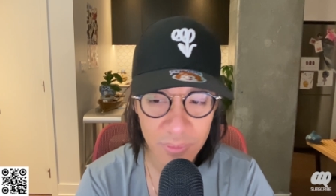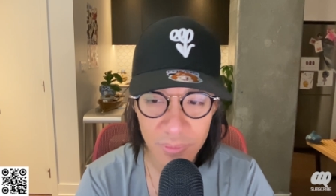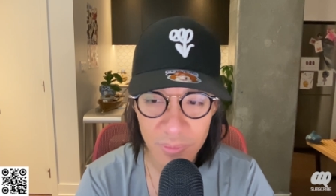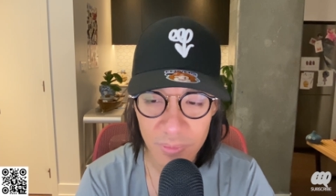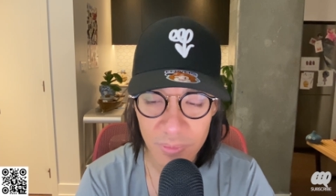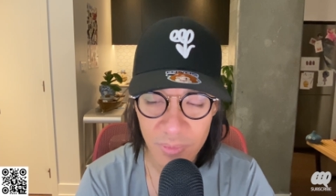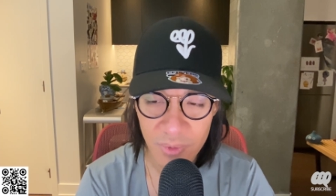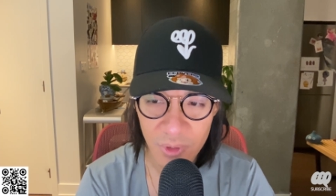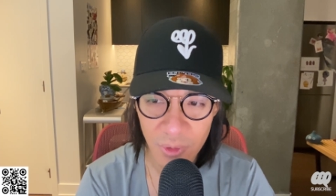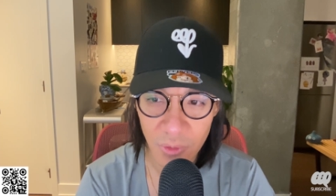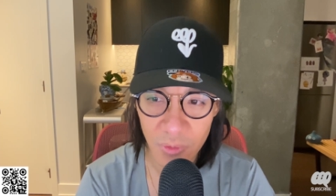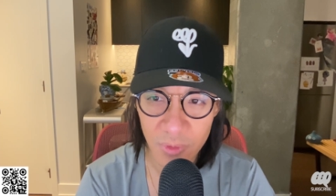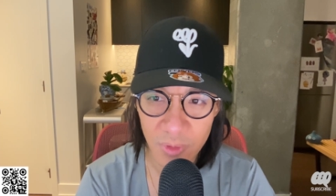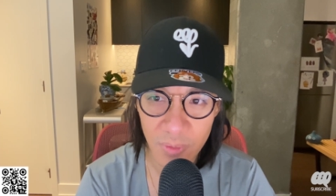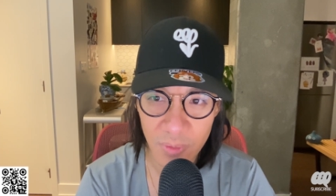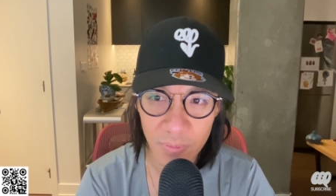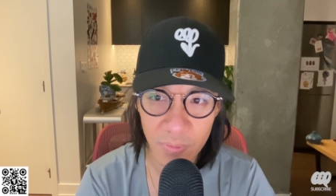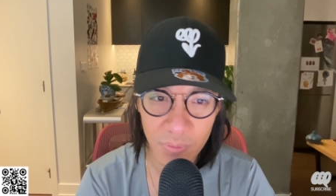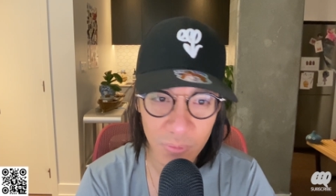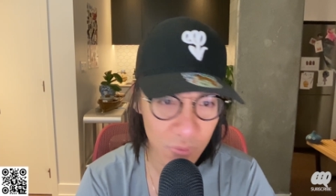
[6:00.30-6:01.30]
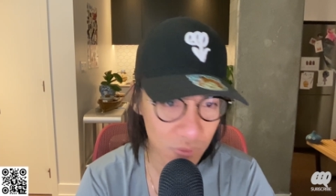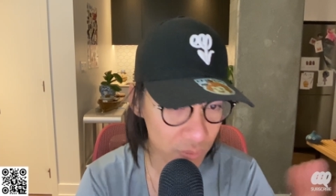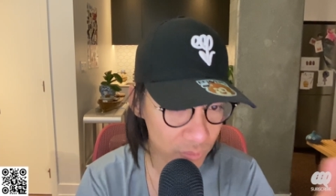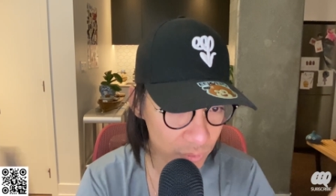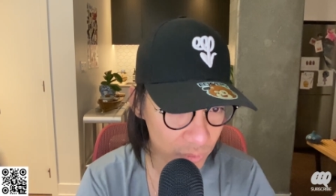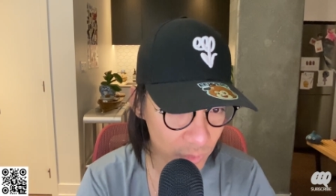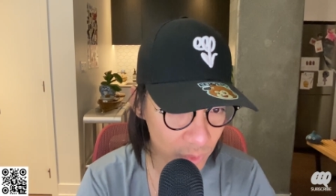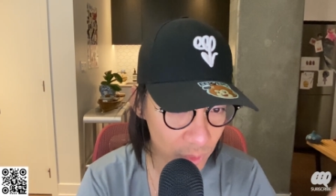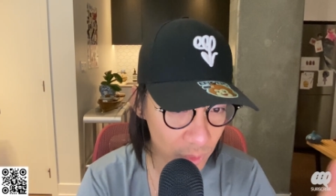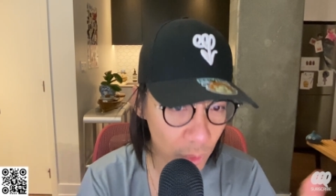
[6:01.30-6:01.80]
So,
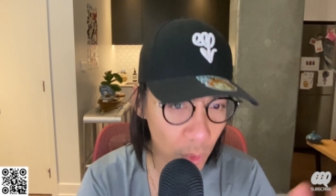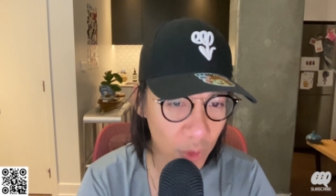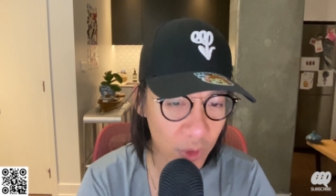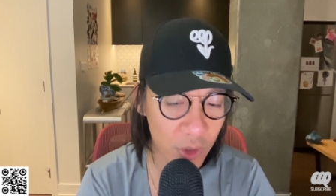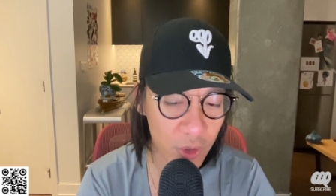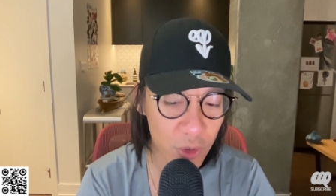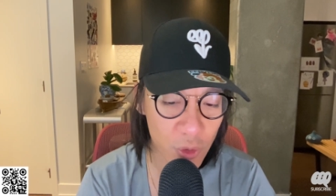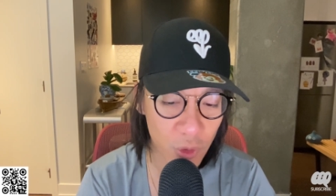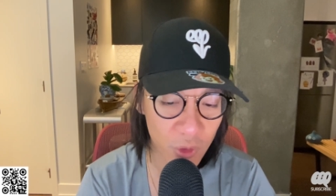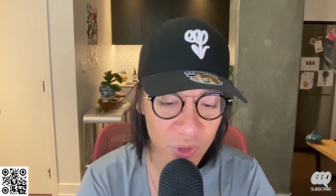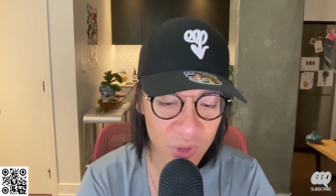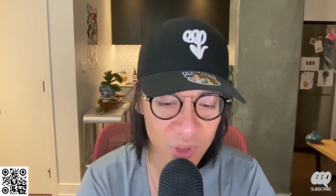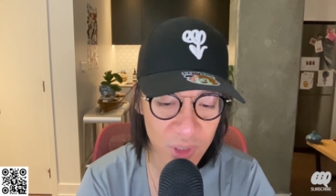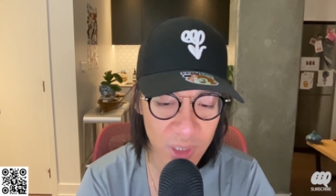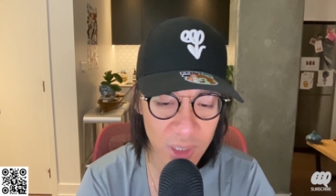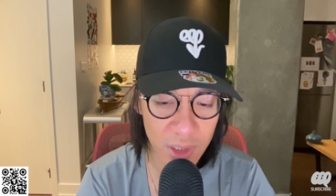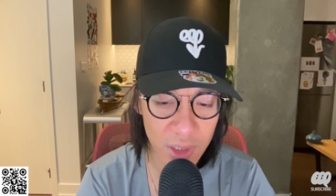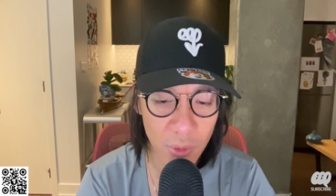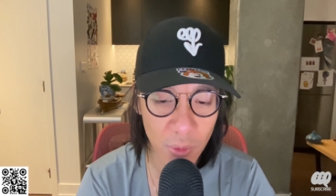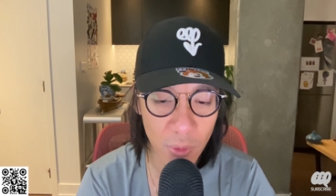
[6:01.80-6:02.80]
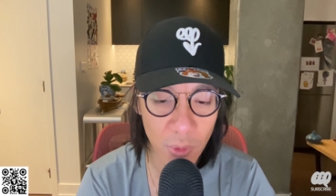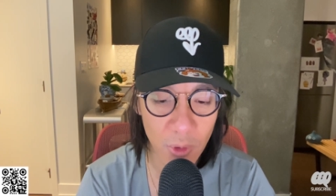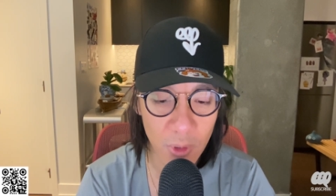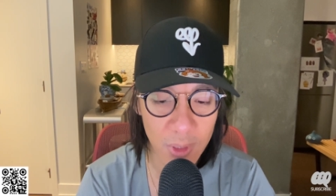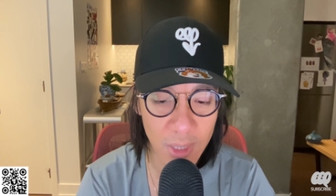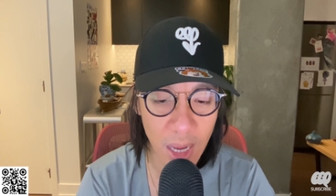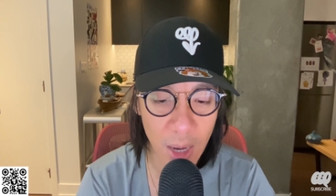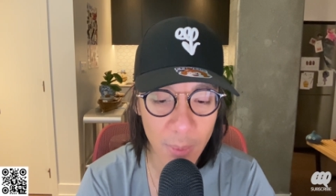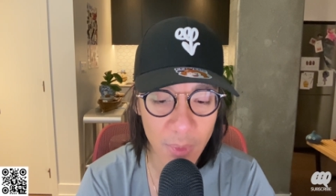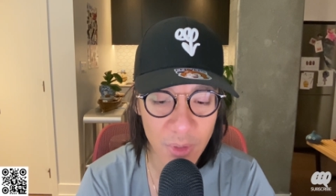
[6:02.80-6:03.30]
going to New York City will
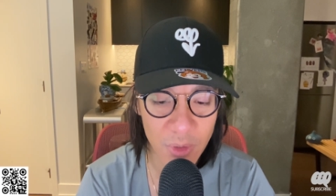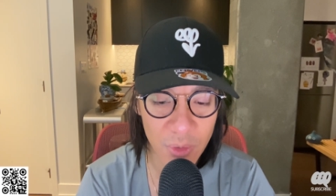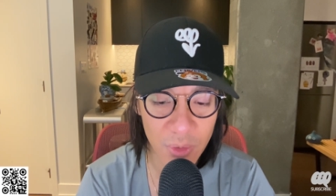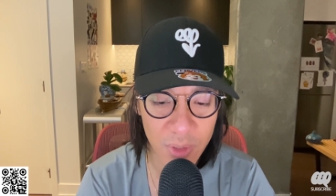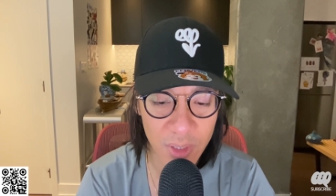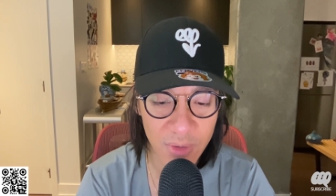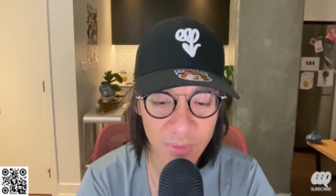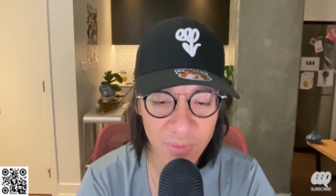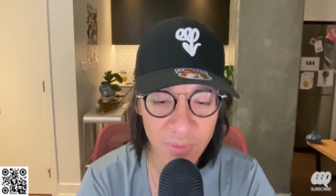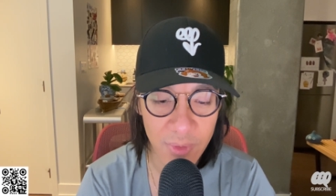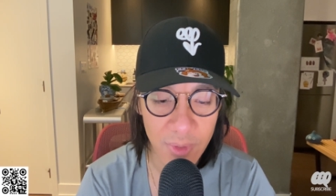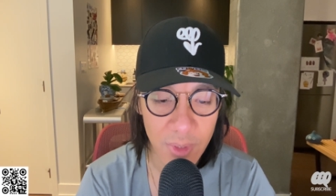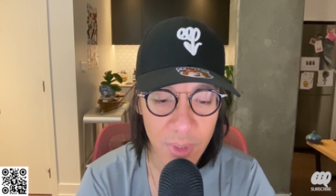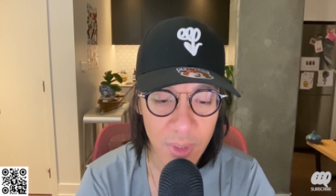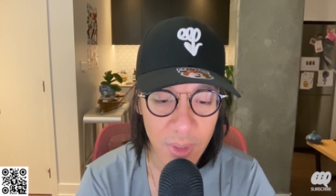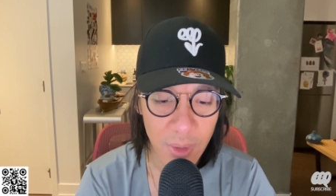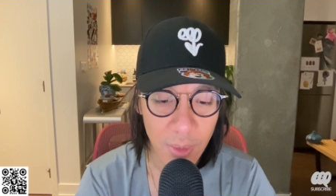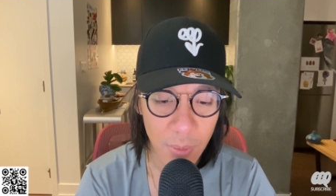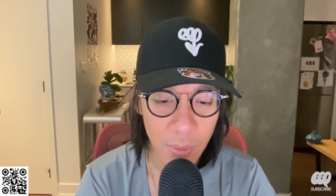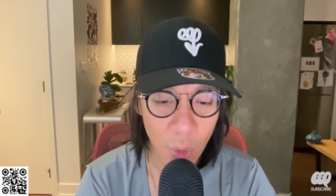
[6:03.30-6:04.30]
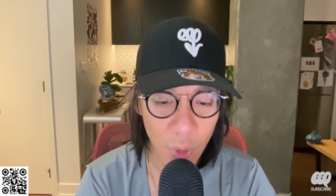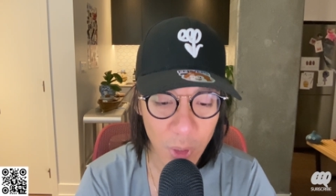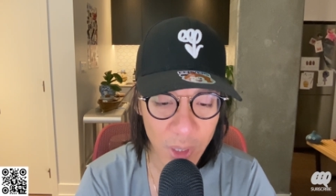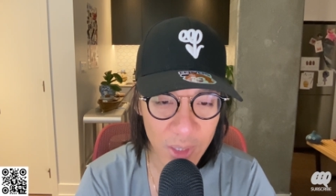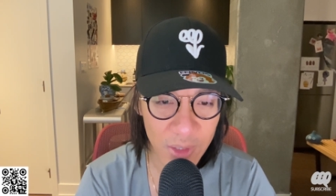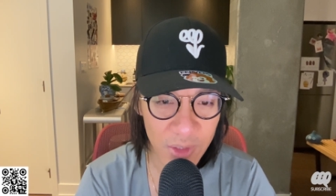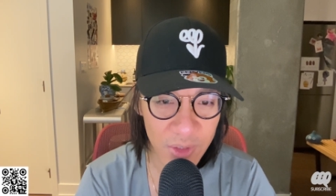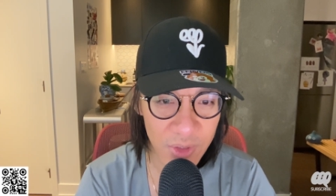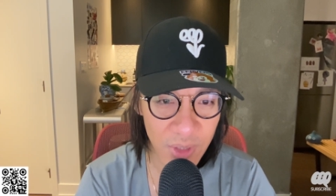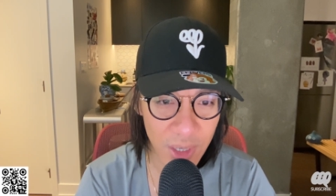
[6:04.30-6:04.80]
allow me to give more
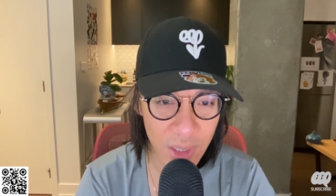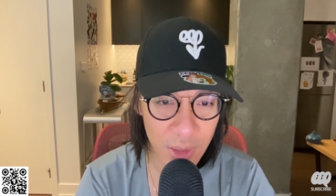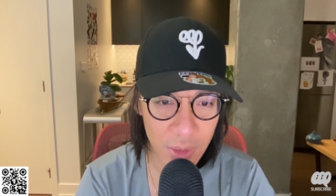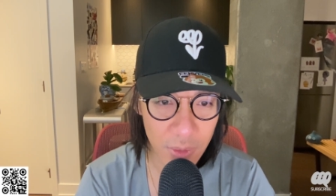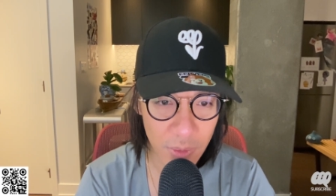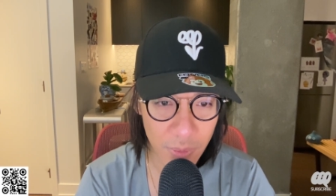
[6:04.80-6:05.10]
insight